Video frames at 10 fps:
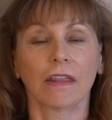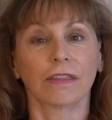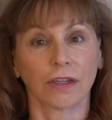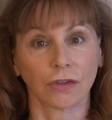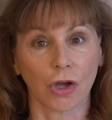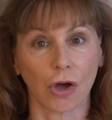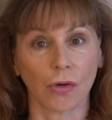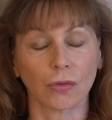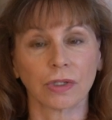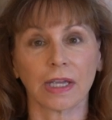The
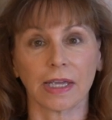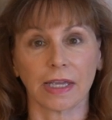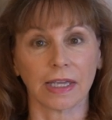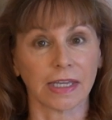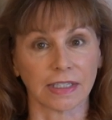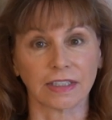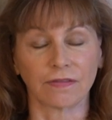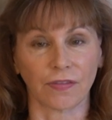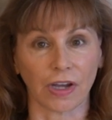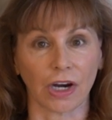known is
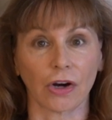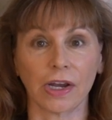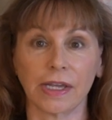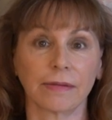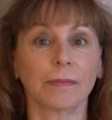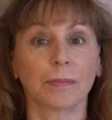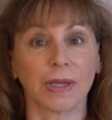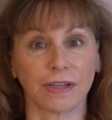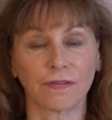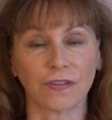very
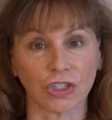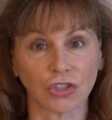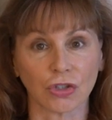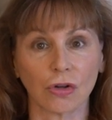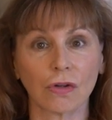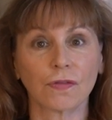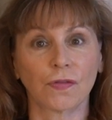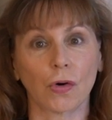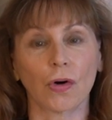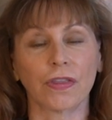beneficial
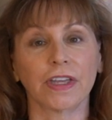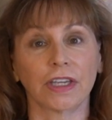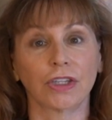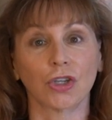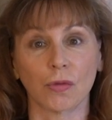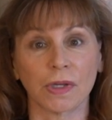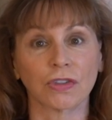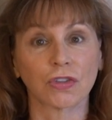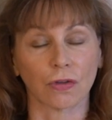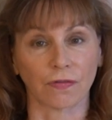for the
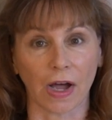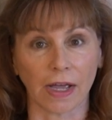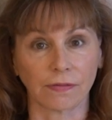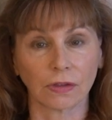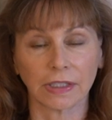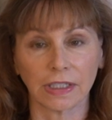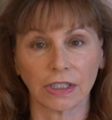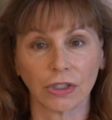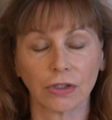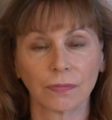human survival
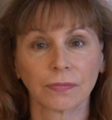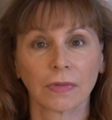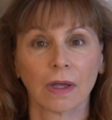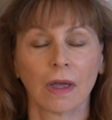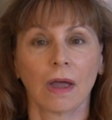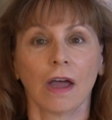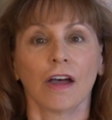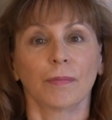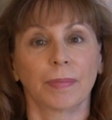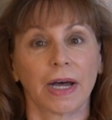here,
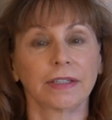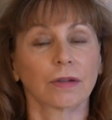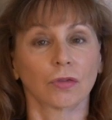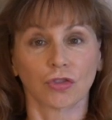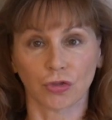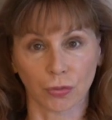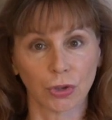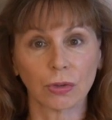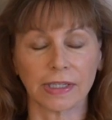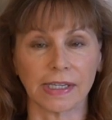but
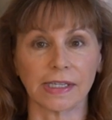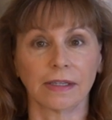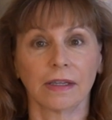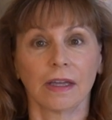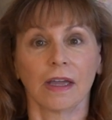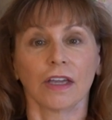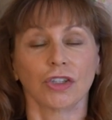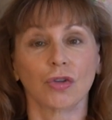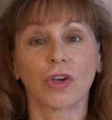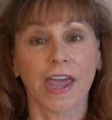truly
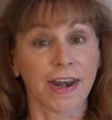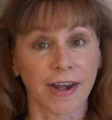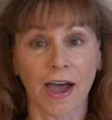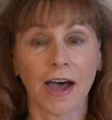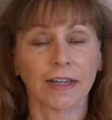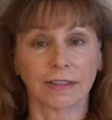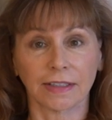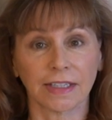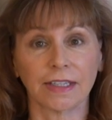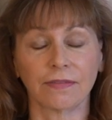you
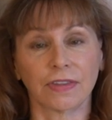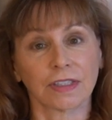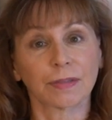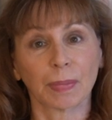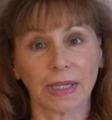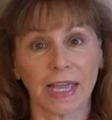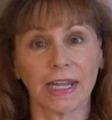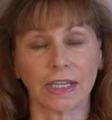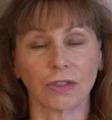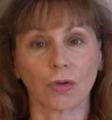cannot leave this
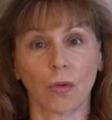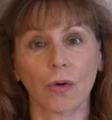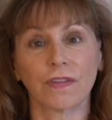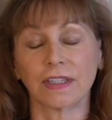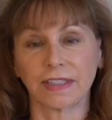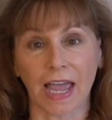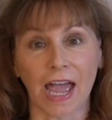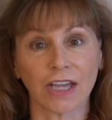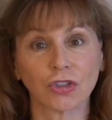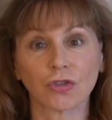planet or this
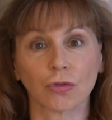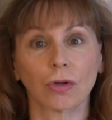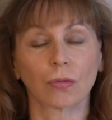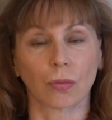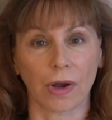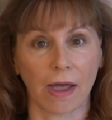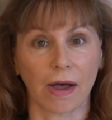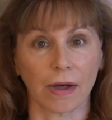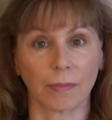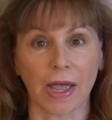astral
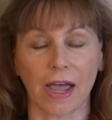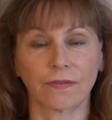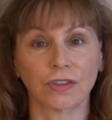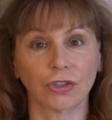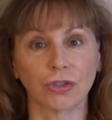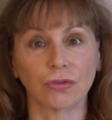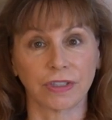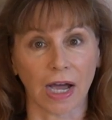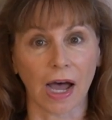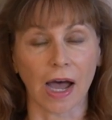realm after you
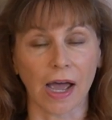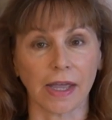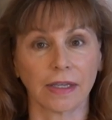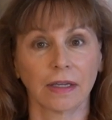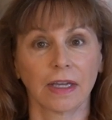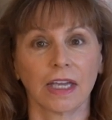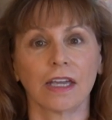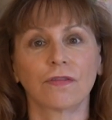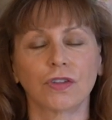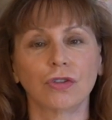die
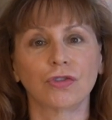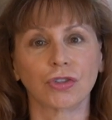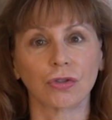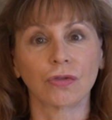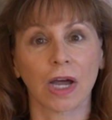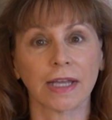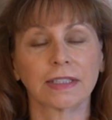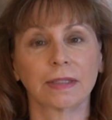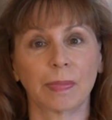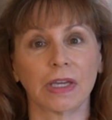if you do not
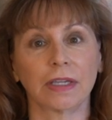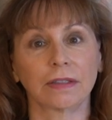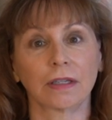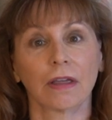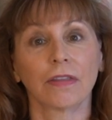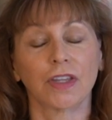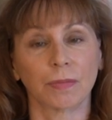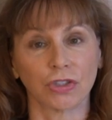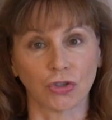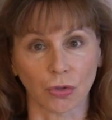spend the
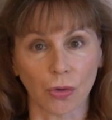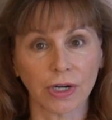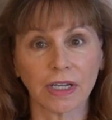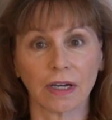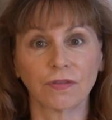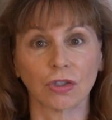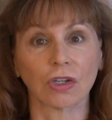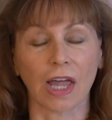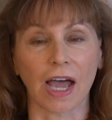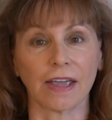majority of your
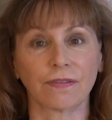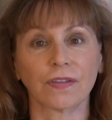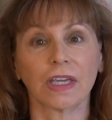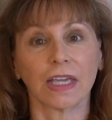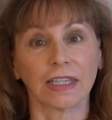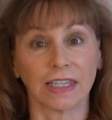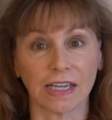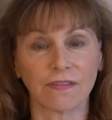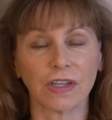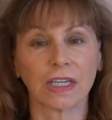life
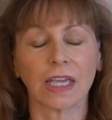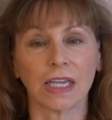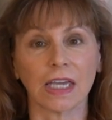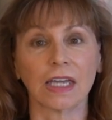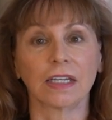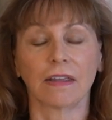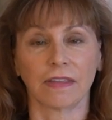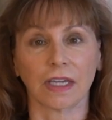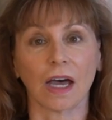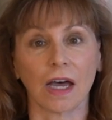living in
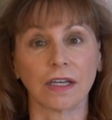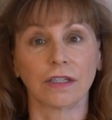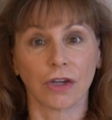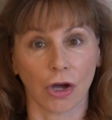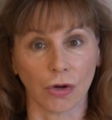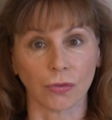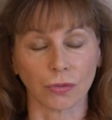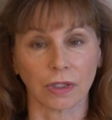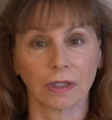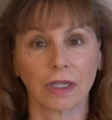the
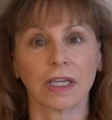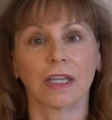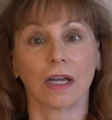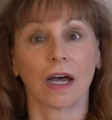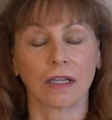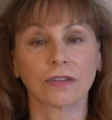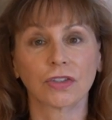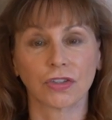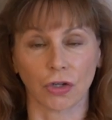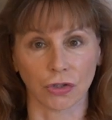unknown, in
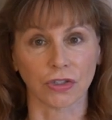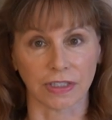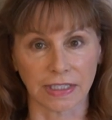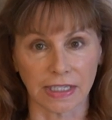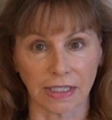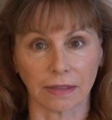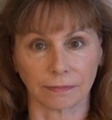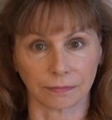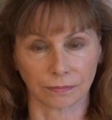uncertainty.